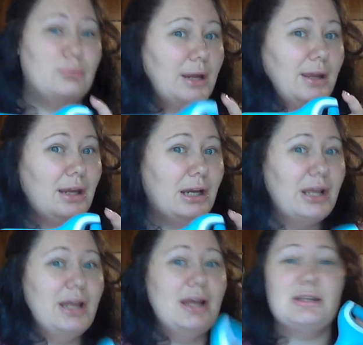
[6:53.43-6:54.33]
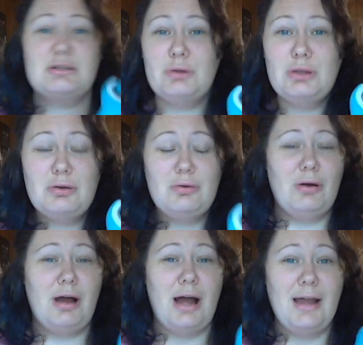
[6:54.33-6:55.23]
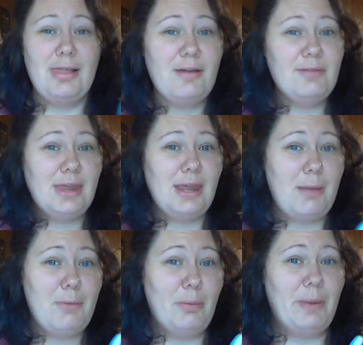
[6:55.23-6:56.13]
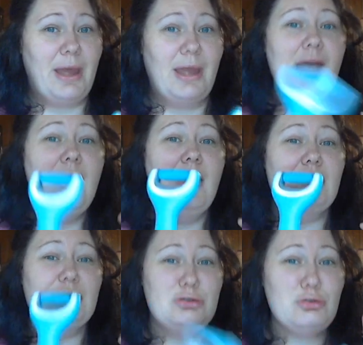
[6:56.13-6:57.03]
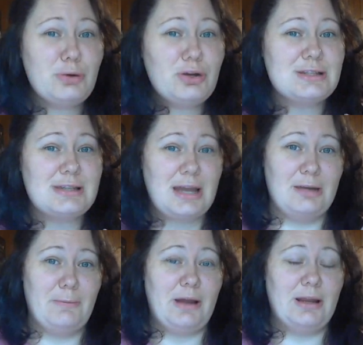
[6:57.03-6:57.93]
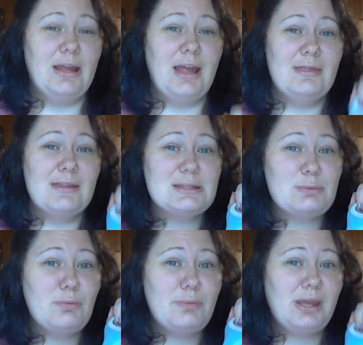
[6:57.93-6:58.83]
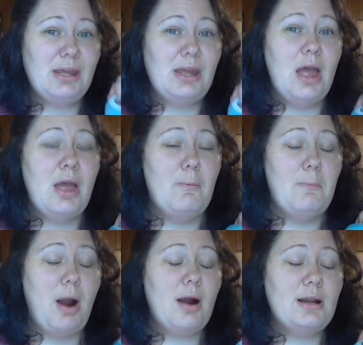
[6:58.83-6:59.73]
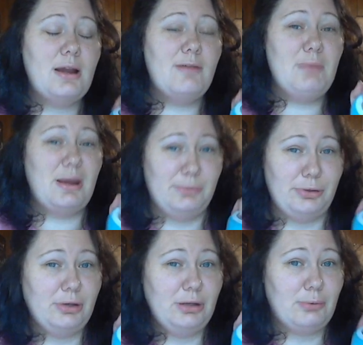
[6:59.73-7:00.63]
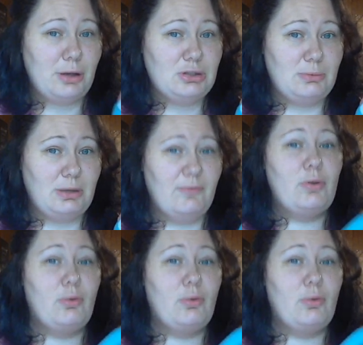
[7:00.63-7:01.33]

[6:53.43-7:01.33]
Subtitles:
right here. It's really cool. I love the Amope. Super excited about it. And this will be part of my beauty regimen for